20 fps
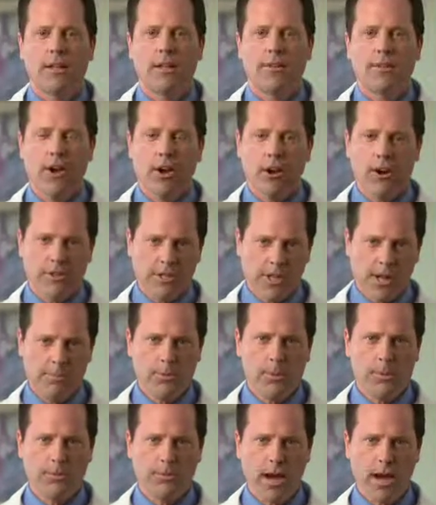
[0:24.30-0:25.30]
There are a
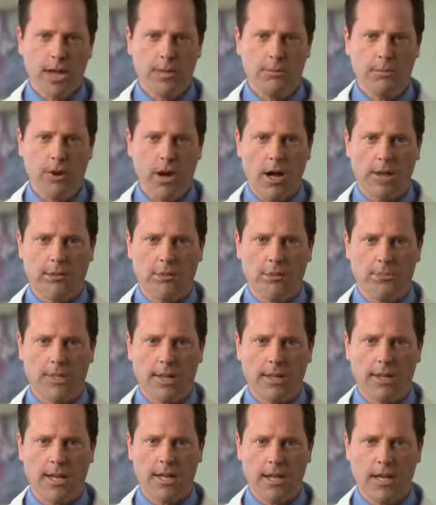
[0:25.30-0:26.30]
number of eye problems
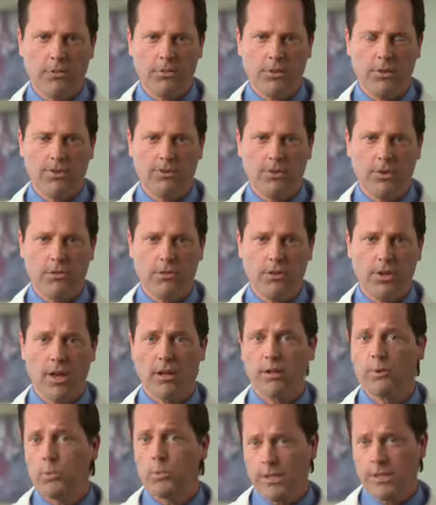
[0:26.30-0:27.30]
that can be
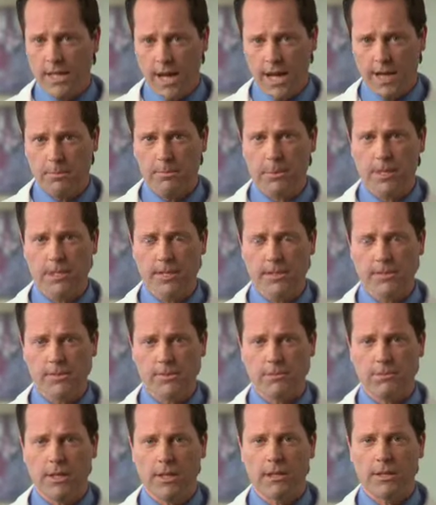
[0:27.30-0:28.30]
associated with
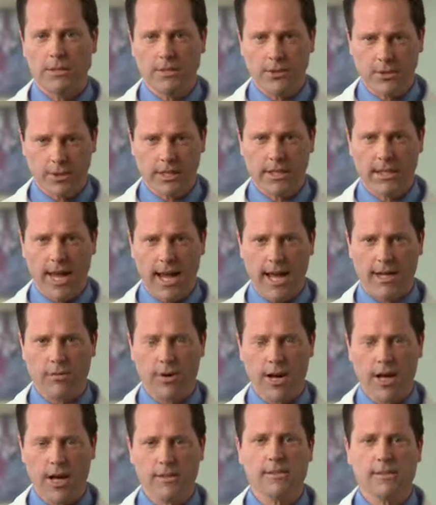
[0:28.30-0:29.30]
diabetes, including
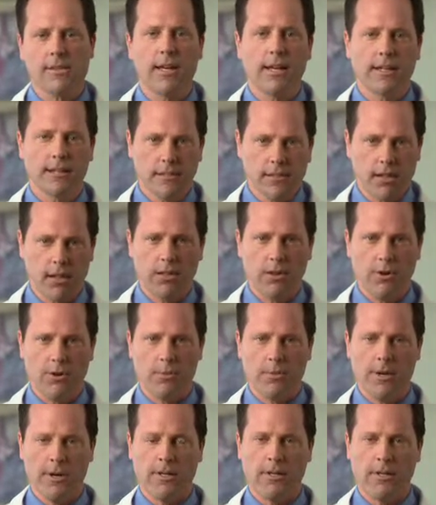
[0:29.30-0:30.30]
cataracts and
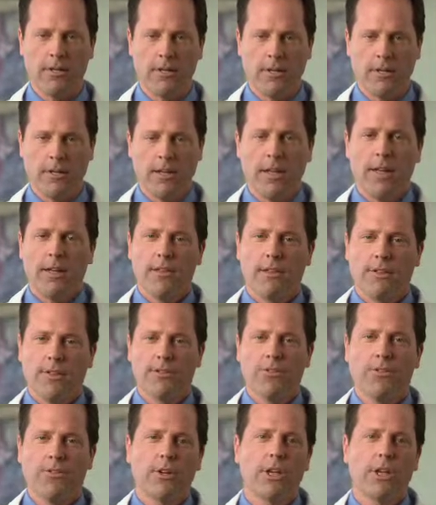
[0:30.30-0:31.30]
glaucoma.
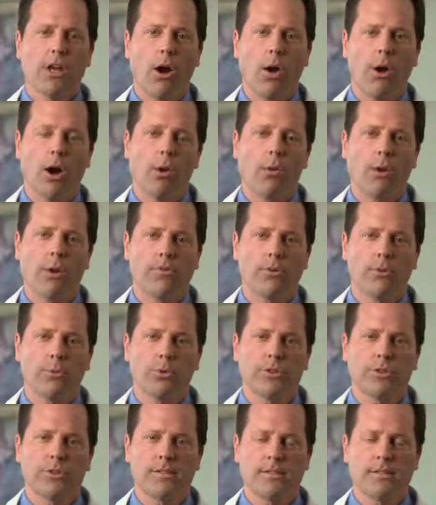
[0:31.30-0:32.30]
This video, however,
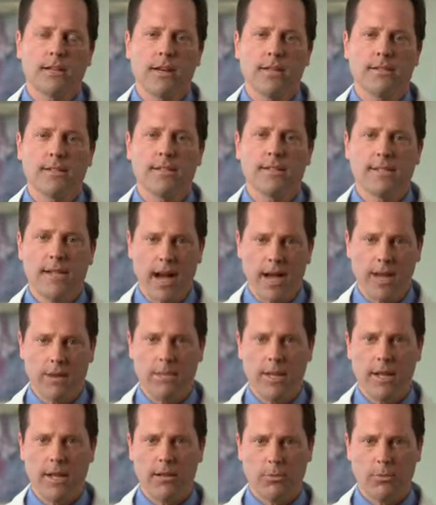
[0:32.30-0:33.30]
will discuss
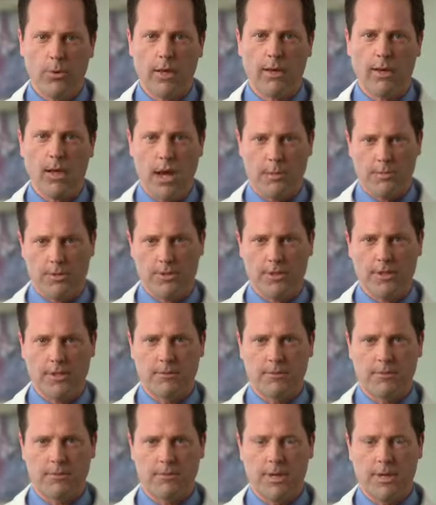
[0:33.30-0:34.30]
diabetic retinopathy,
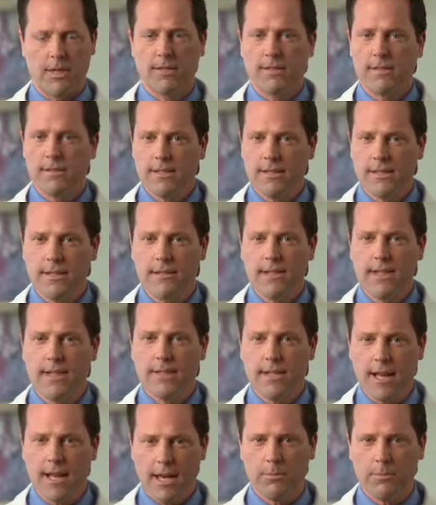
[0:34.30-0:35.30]
a disease that
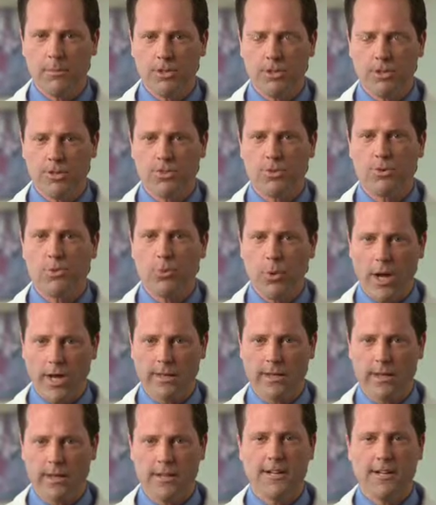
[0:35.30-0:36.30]
damages the
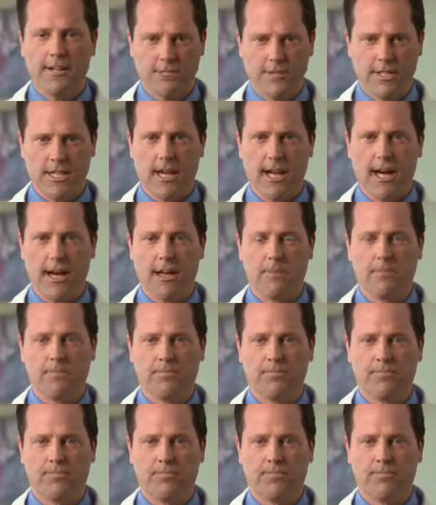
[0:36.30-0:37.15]
retina of the eye.